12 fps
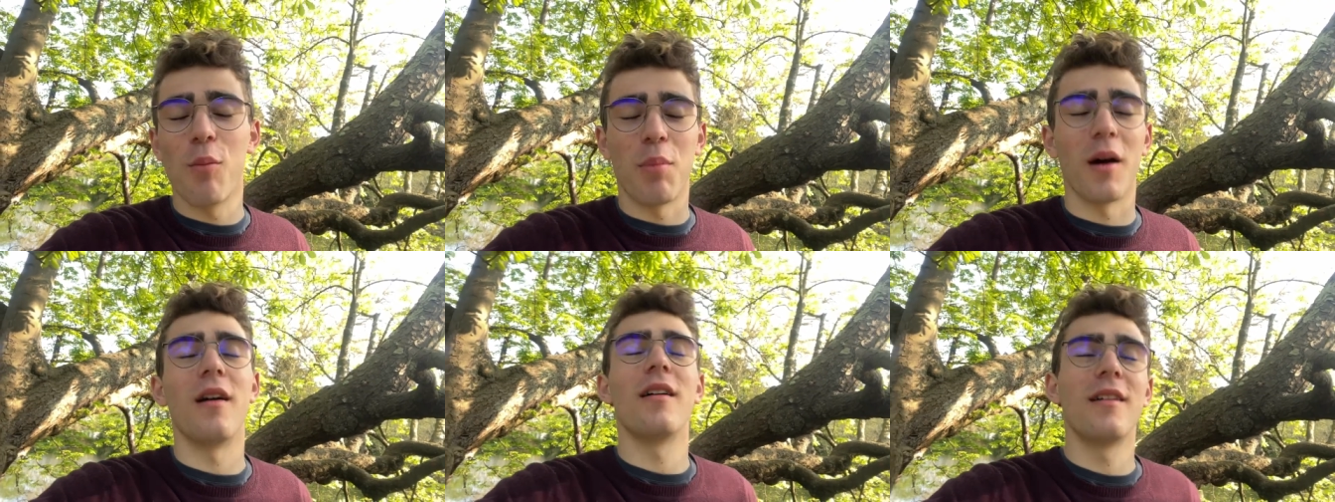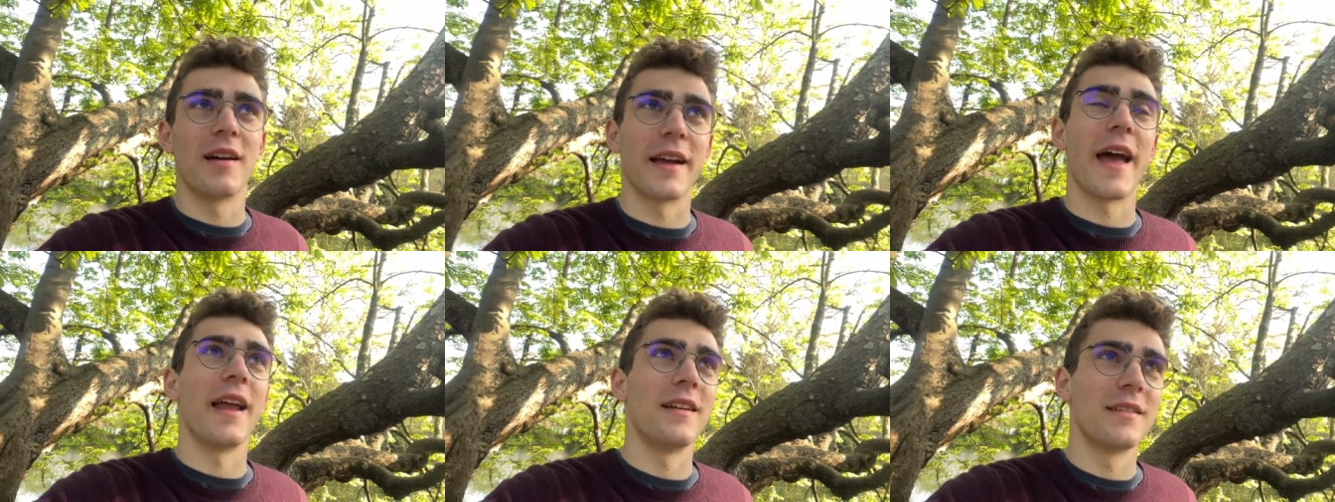But
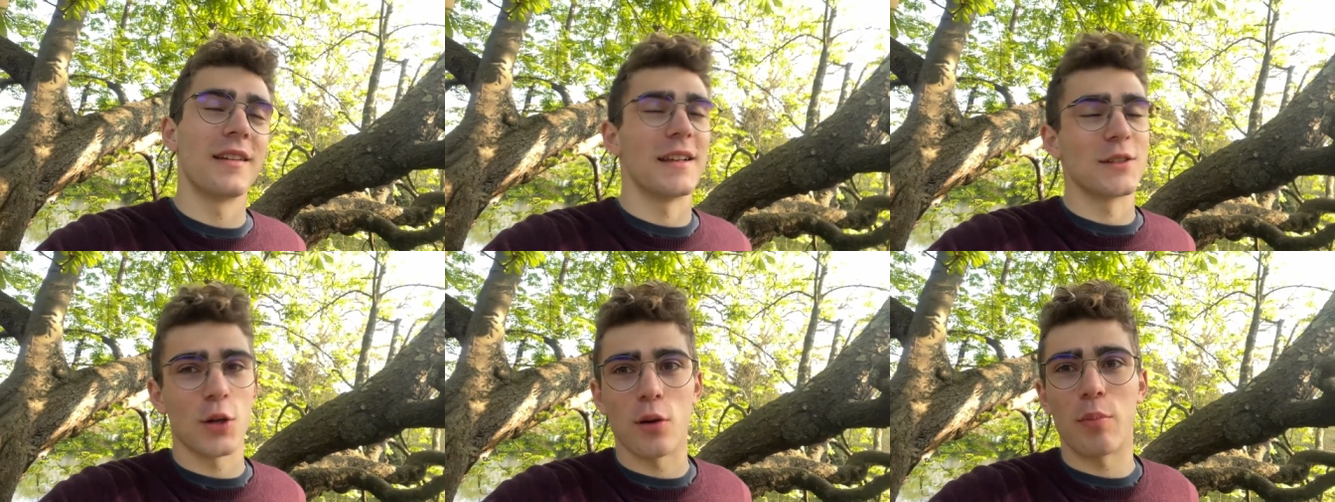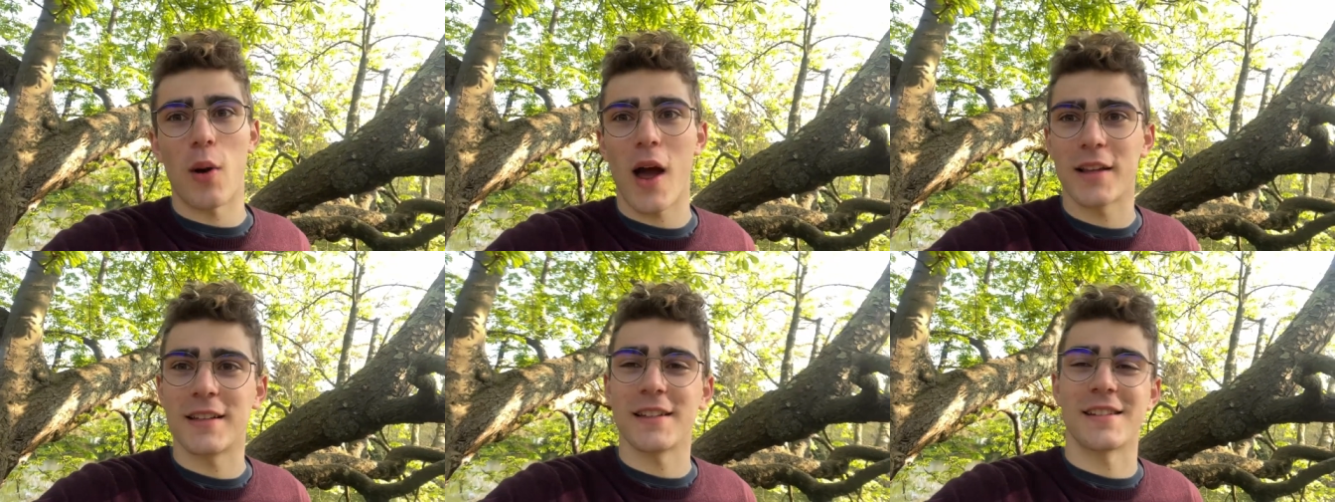again, it's good
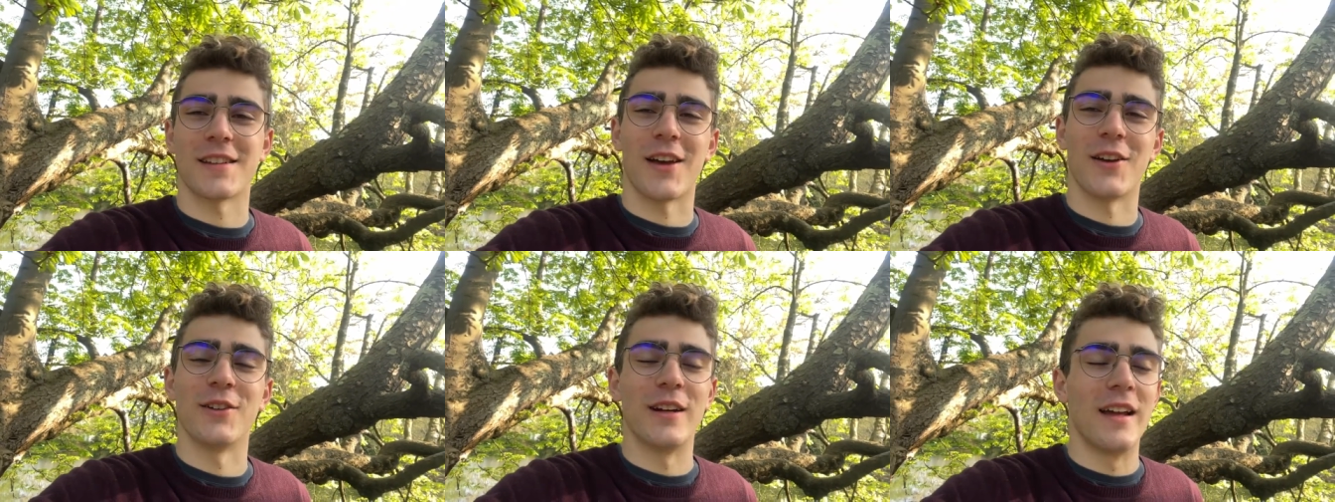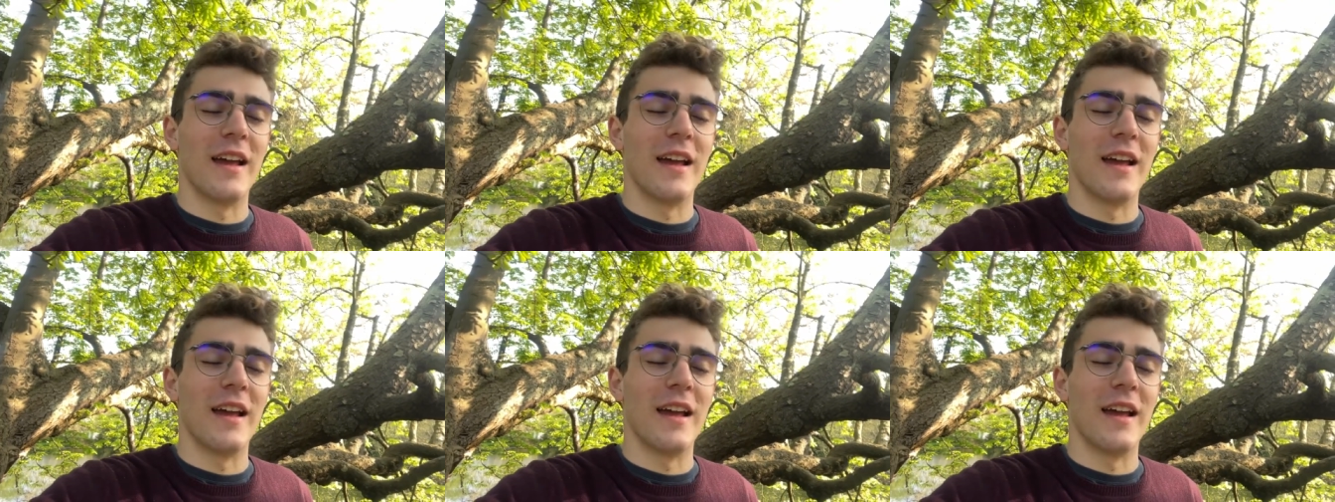practice, so